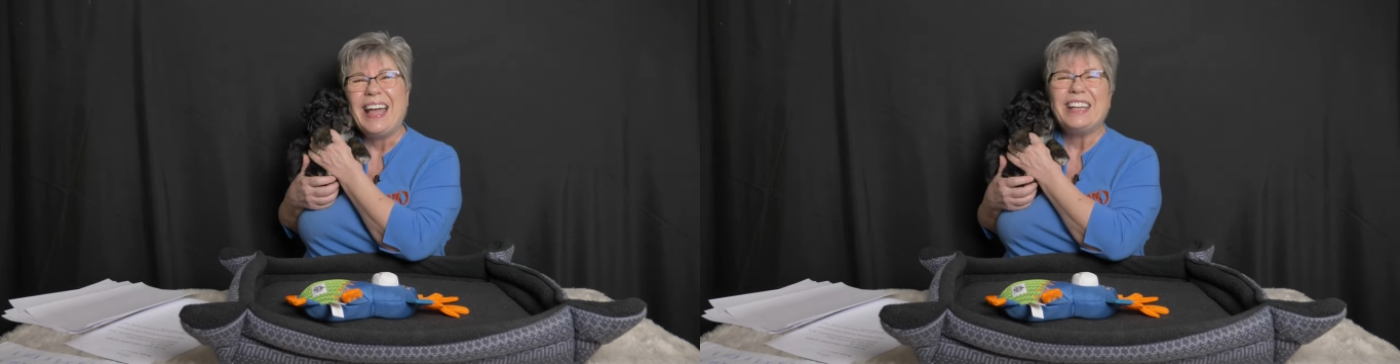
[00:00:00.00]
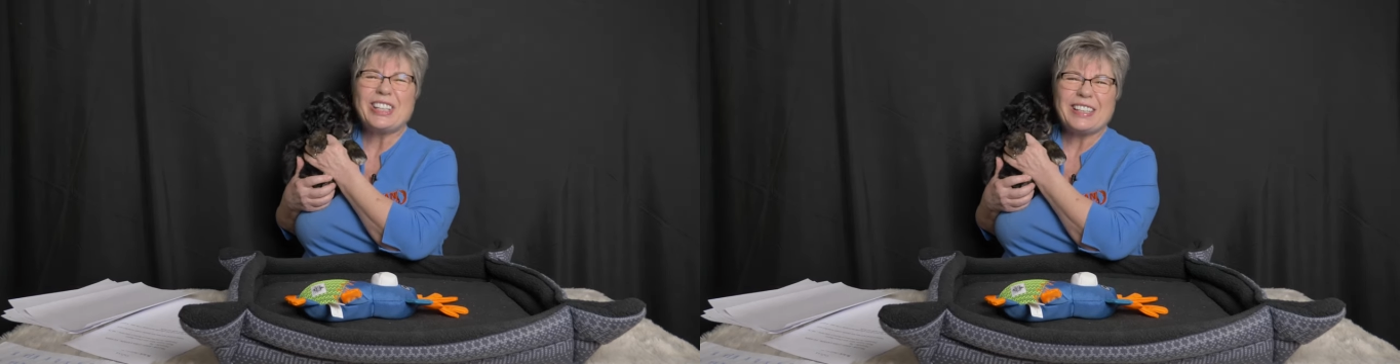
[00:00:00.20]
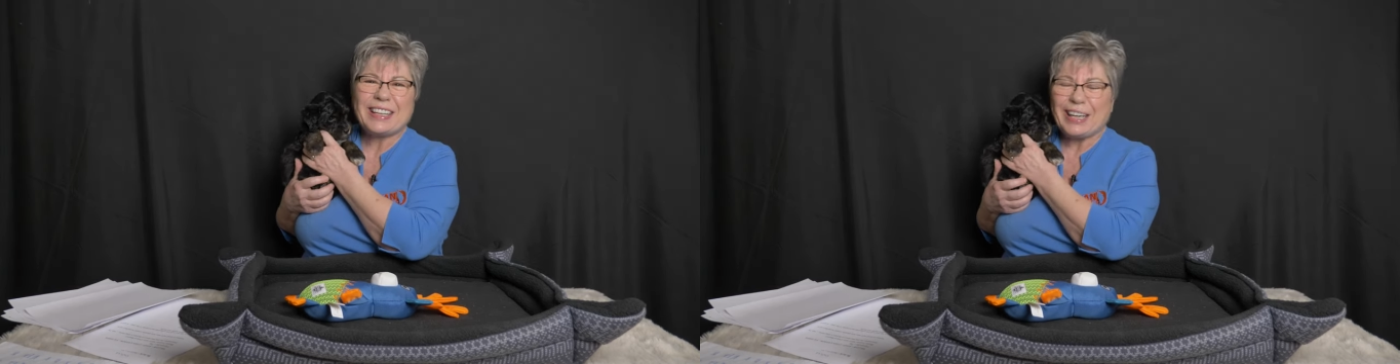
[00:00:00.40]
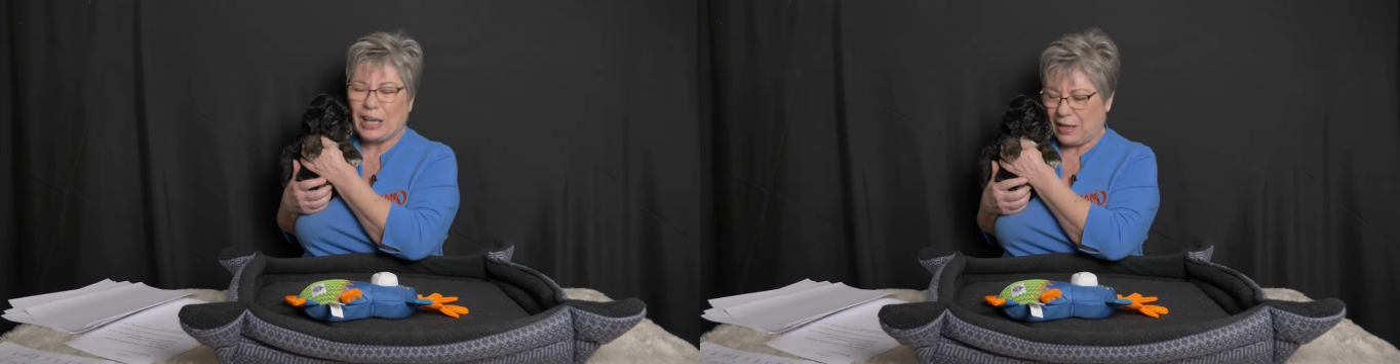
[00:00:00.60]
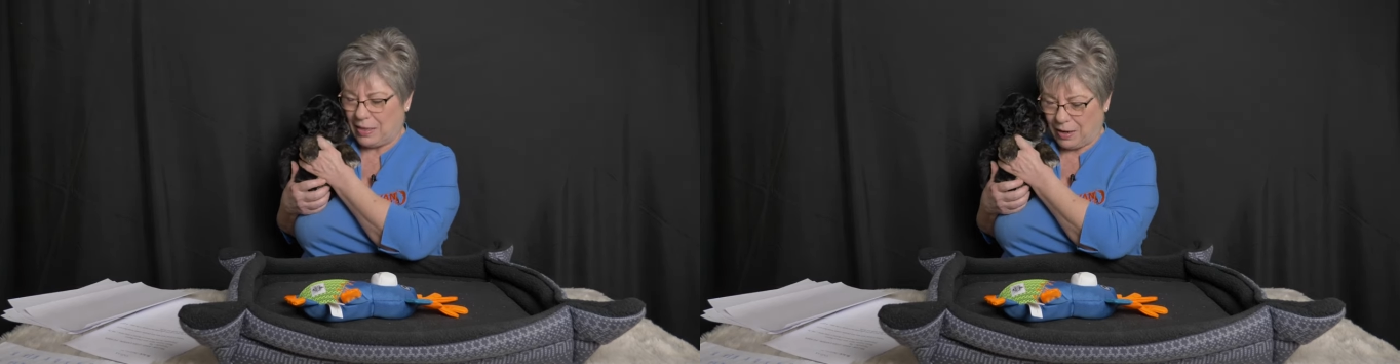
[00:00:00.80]
Just
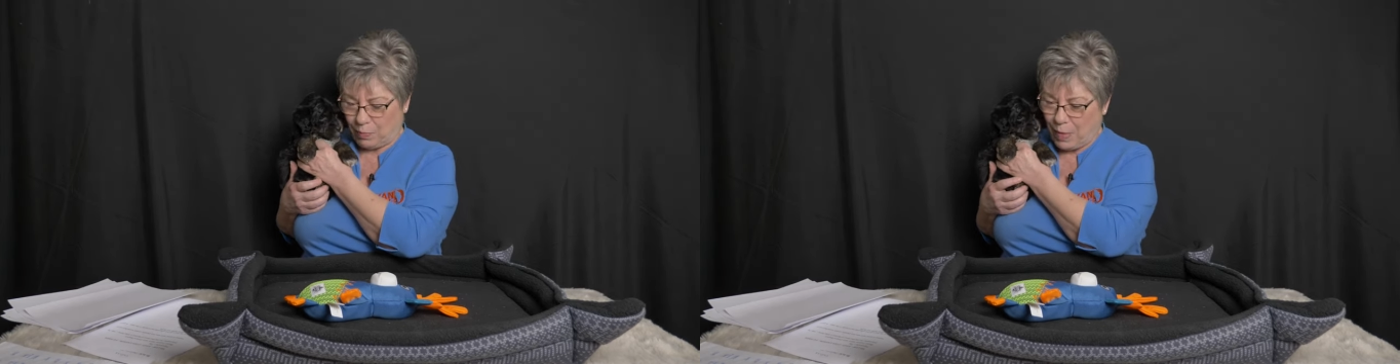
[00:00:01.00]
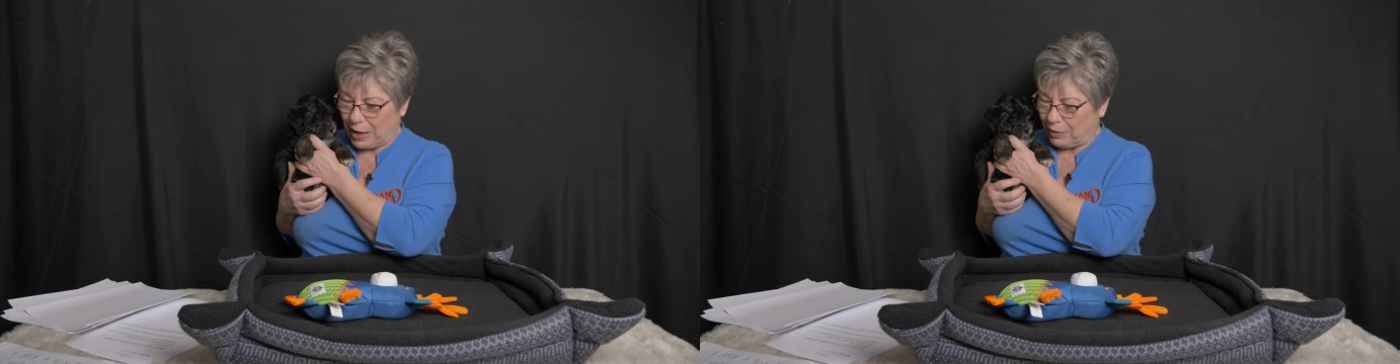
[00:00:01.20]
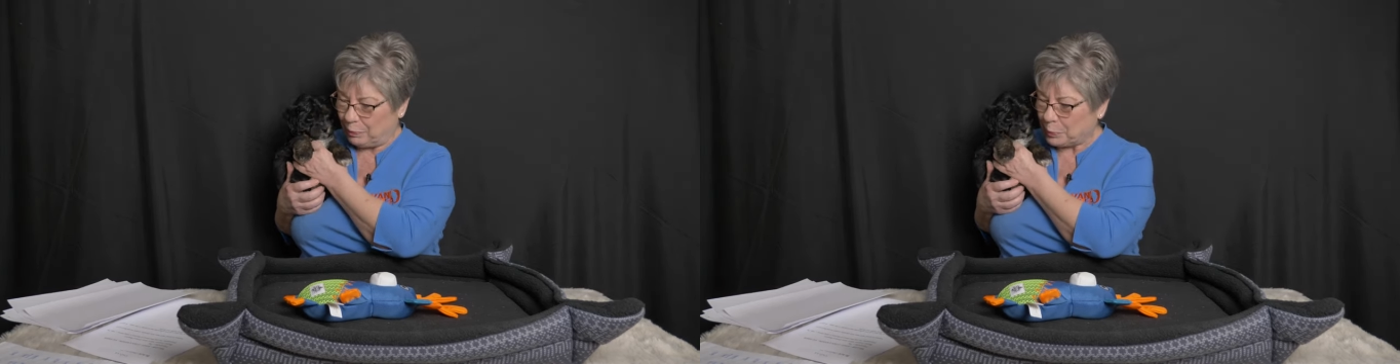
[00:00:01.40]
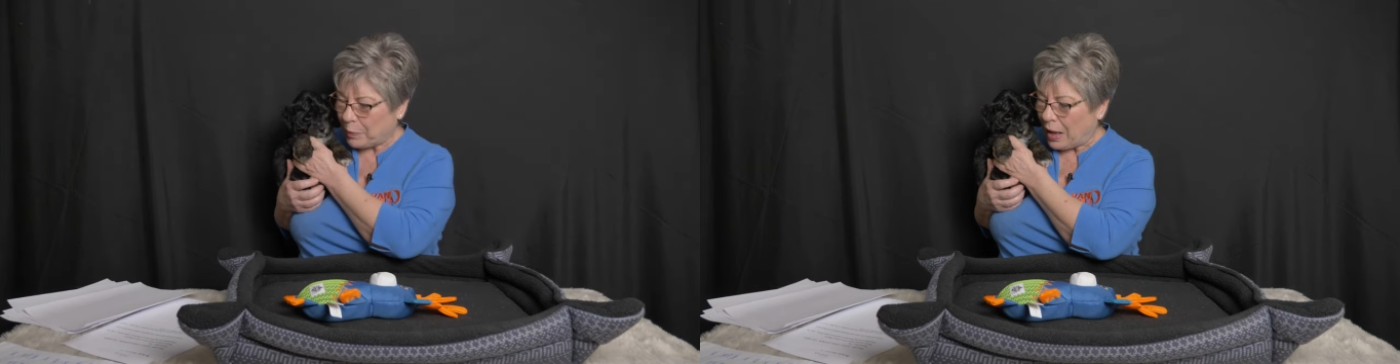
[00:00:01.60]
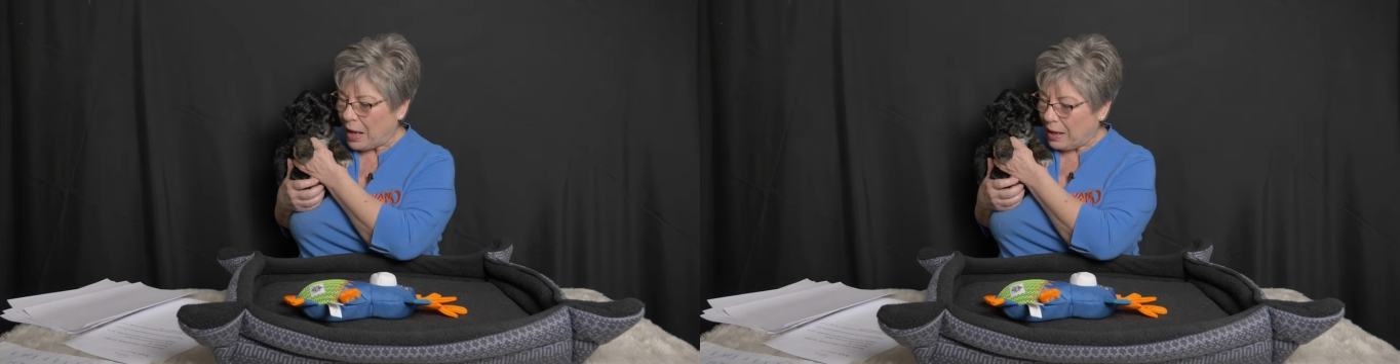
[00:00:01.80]
kidding there, Myron.
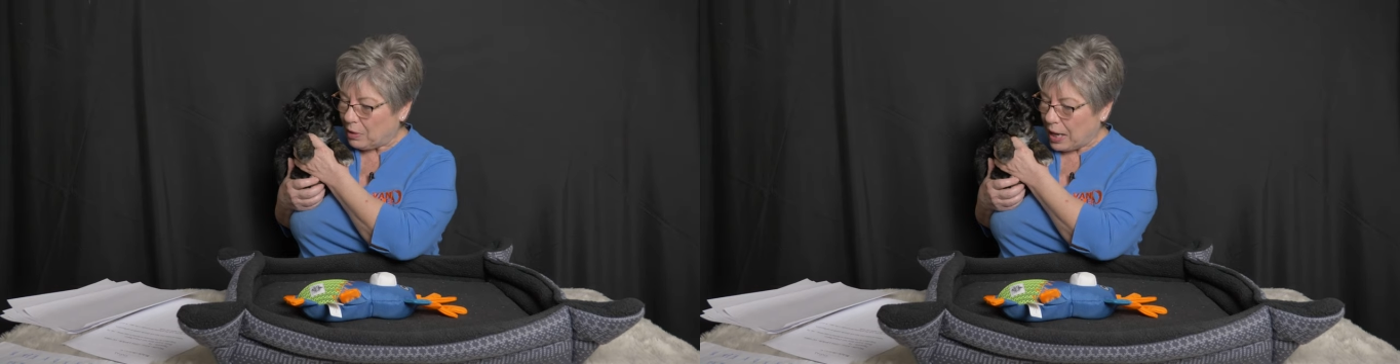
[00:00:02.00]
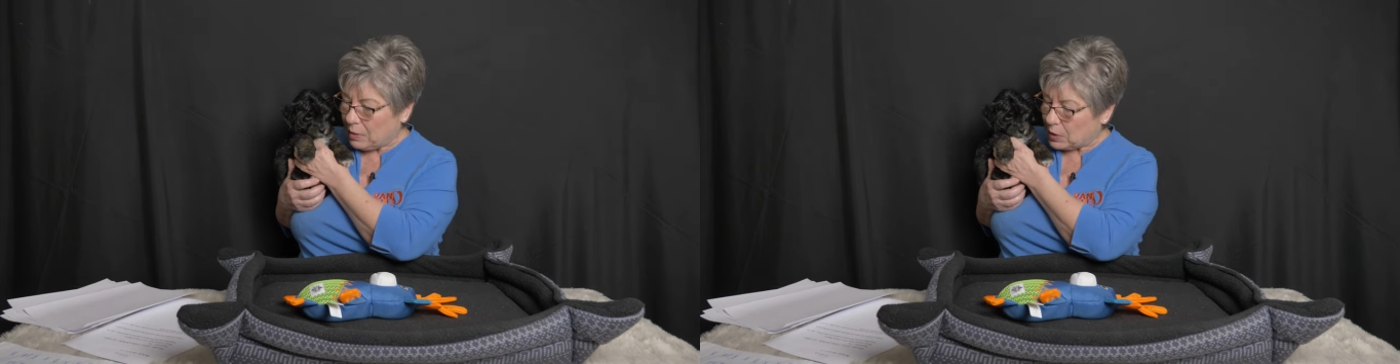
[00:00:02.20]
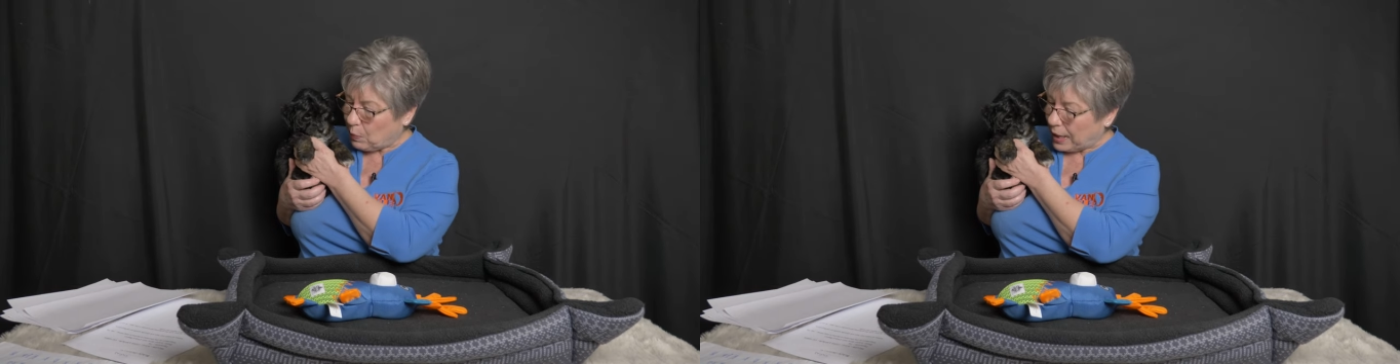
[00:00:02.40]
Anyways,